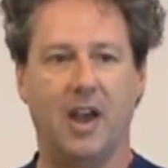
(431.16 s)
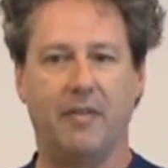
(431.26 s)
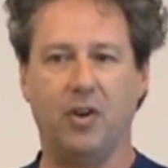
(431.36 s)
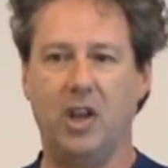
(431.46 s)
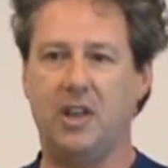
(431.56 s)

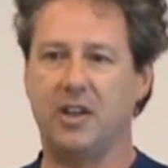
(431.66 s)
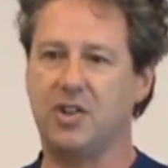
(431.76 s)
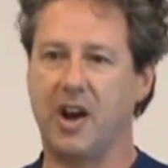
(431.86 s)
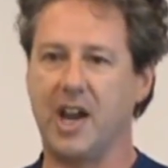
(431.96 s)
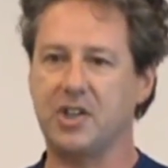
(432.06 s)
If you need the
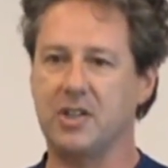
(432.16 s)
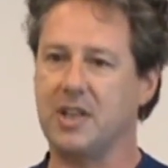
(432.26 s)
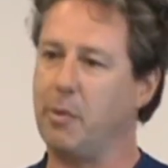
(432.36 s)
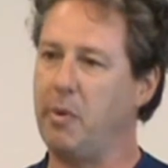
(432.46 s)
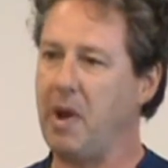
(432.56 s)

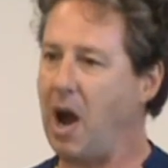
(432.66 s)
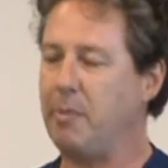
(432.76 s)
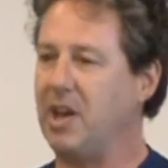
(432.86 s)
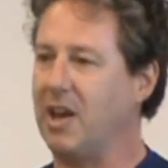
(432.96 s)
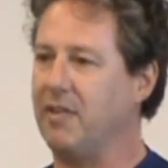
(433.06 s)
directions, I'd be
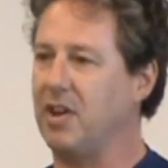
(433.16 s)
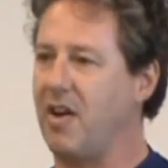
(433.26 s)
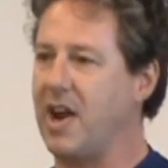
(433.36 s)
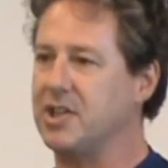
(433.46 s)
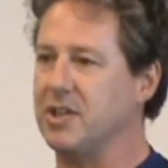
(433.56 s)
happy to give you
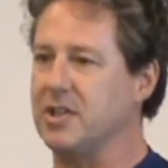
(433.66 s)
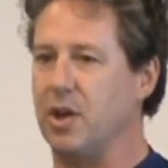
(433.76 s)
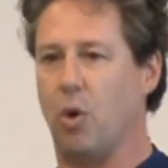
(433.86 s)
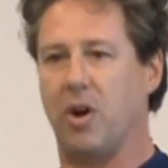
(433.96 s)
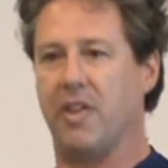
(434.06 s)
directions.
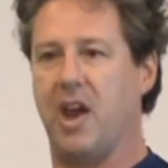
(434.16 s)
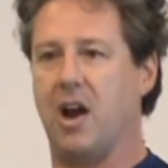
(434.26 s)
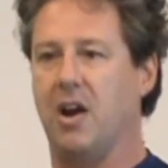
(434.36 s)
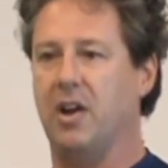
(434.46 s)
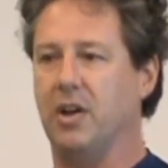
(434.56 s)
The owner
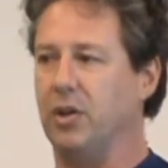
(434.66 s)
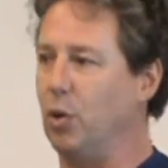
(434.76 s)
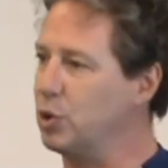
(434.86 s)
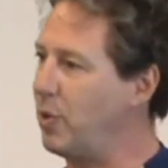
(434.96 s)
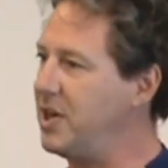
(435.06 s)
there
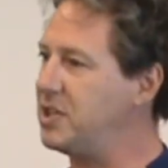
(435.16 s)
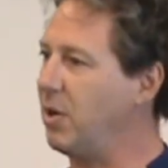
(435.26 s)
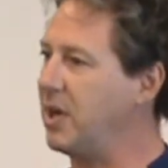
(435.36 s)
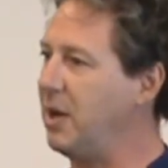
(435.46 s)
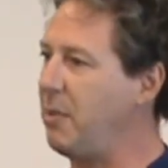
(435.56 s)
knows what he's
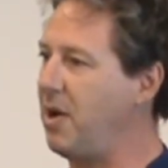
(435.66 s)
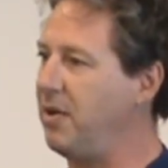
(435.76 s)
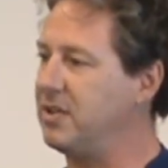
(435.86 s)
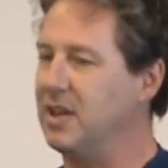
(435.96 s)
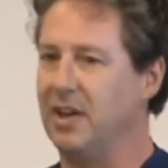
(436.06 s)
talking
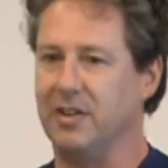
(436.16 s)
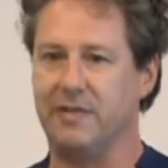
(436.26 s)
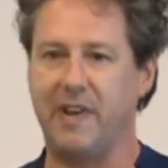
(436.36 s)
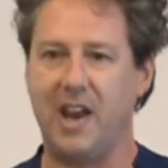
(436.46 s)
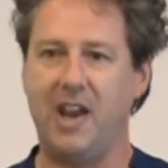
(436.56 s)
about.
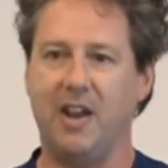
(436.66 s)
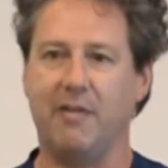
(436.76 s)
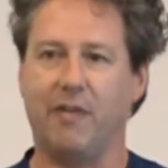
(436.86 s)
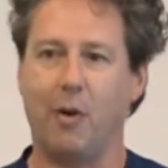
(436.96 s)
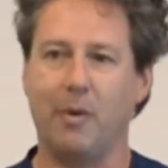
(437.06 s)
He's very
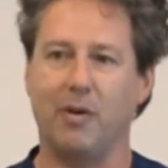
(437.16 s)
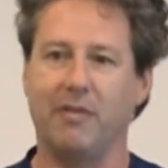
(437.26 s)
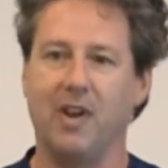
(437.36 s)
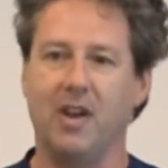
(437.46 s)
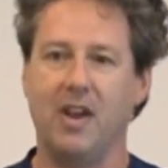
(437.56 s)

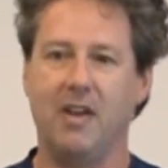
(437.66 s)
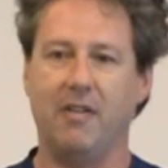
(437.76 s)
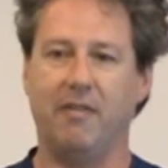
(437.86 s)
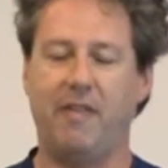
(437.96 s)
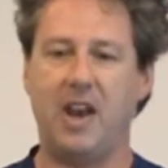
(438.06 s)
informative,
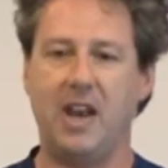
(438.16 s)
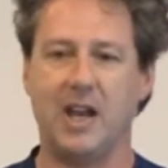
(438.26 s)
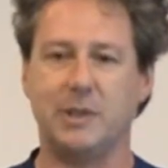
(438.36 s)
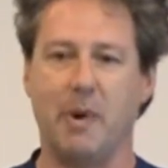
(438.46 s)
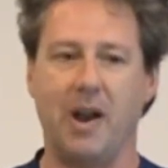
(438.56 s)
very
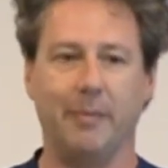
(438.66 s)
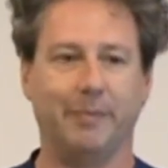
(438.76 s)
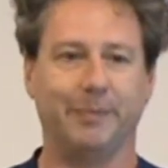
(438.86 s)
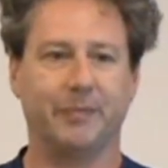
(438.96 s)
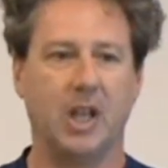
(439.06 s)
nice man.
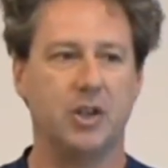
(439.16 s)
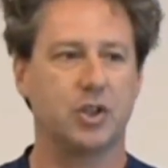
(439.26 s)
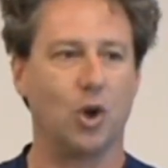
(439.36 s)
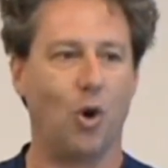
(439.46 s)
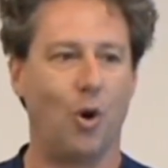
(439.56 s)

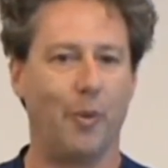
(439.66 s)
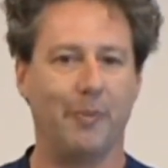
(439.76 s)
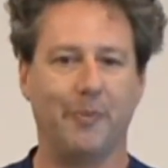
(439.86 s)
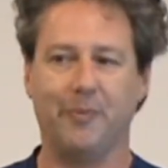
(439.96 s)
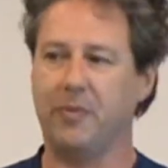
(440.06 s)

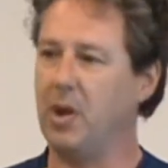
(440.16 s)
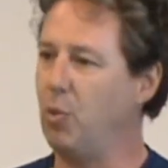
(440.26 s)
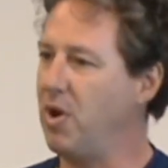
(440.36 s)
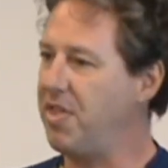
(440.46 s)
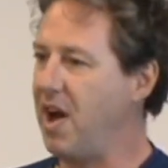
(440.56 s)
So,
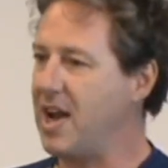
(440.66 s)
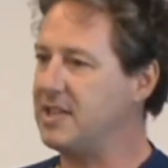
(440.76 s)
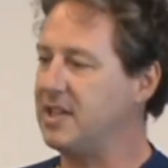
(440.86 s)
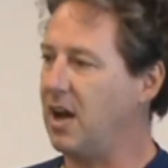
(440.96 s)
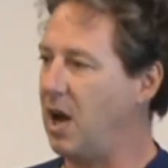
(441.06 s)
with
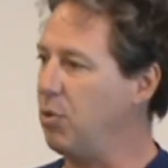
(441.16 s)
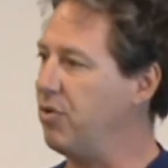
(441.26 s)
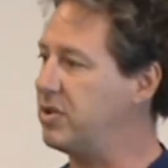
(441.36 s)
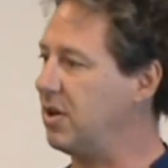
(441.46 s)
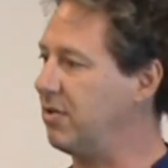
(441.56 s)
that, I
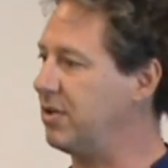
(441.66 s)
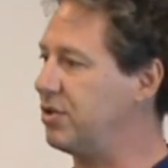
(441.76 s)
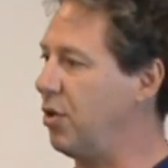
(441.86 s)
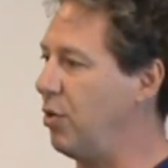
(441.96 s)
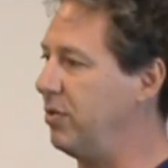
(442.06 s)
will return
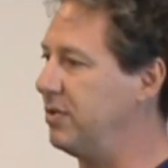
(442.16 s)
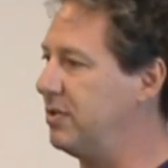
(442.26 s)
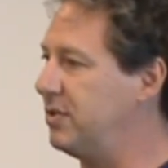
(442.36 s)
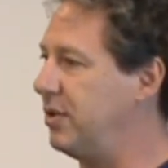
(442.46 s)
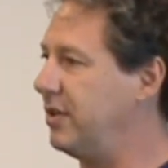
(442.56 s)
control
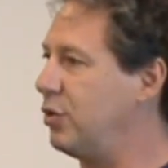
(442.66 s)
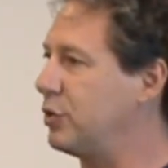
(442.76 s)
to the